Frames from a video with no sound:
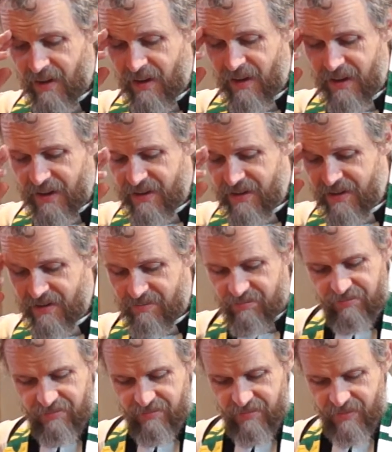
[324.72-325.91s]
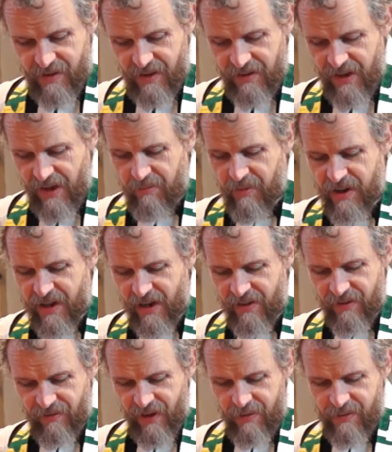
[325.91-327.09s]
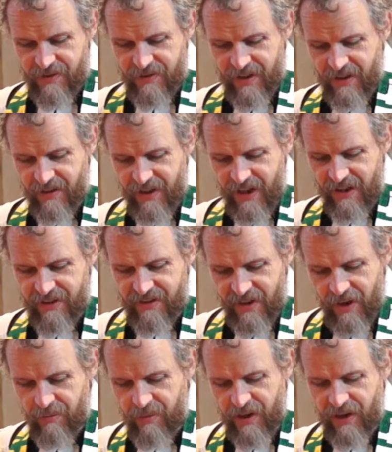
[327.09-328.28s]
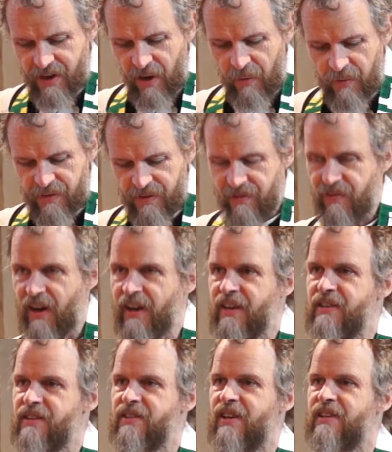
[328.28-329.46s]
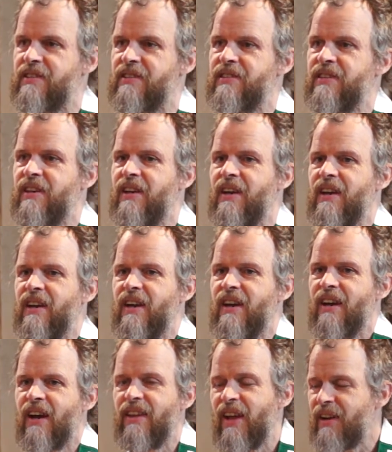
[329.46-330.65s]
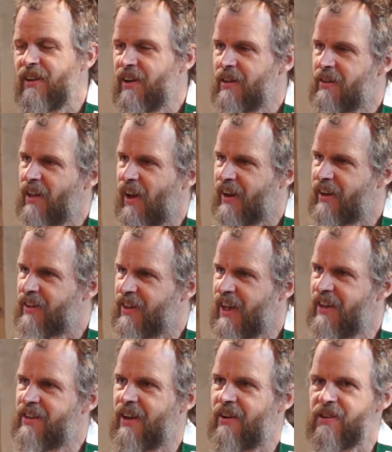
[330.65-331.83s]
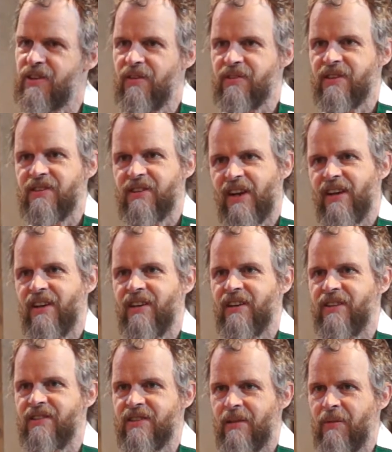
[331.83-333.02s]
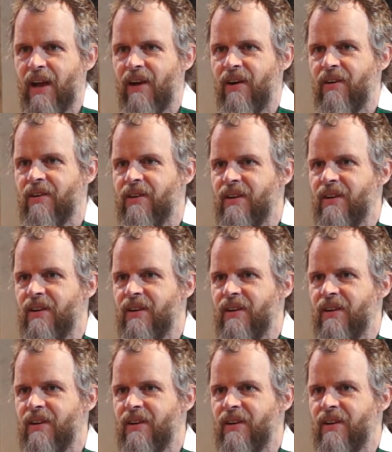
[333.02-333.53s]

And then we get the famous thing at the end, and they'll bring gold and frankincense. And that little line at the end there is often taken as somehow